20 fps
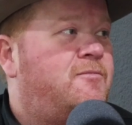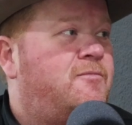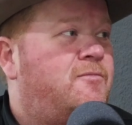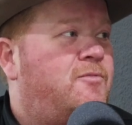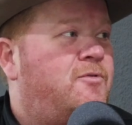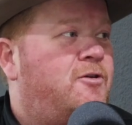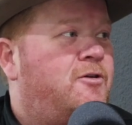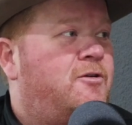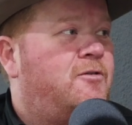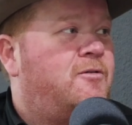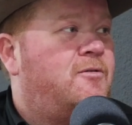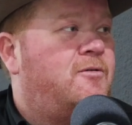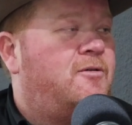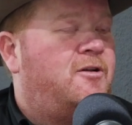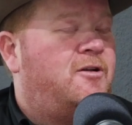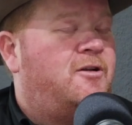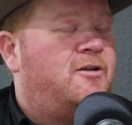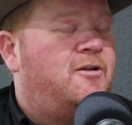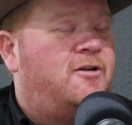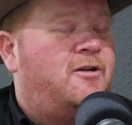Right.
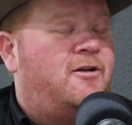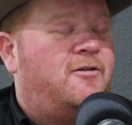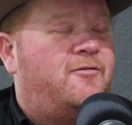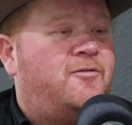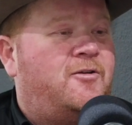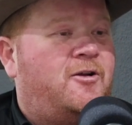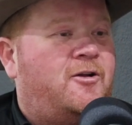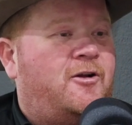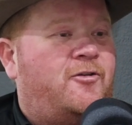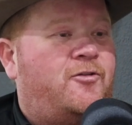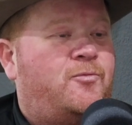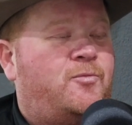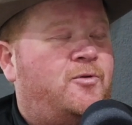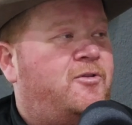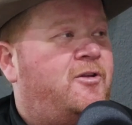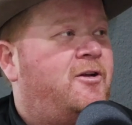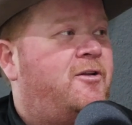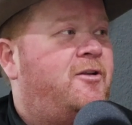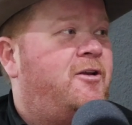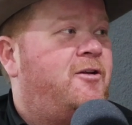And I feel like that's
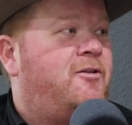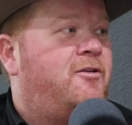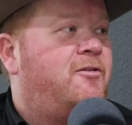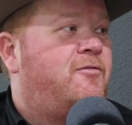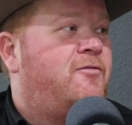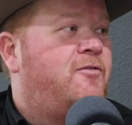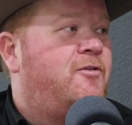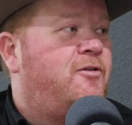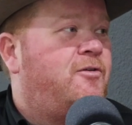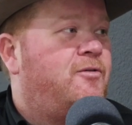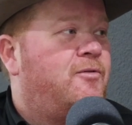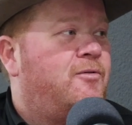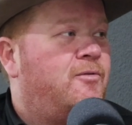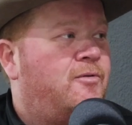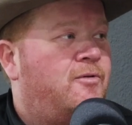what that day did for you.